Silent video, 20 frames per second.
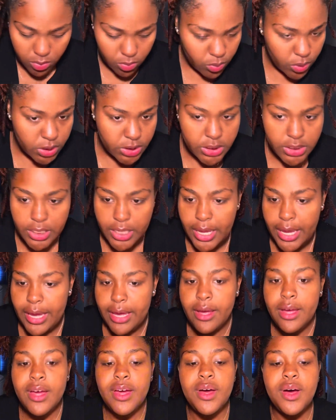where's she
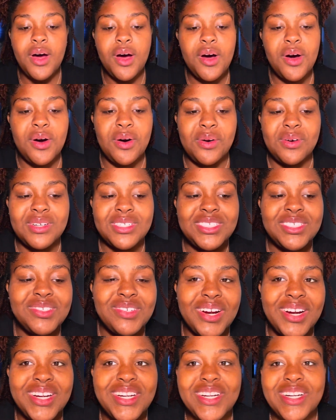at? Oh, she's
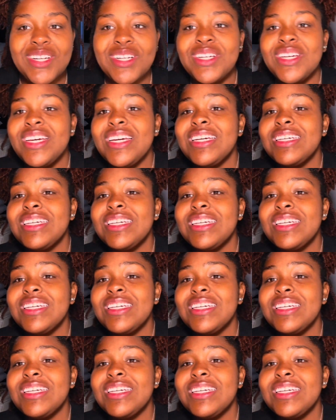right here.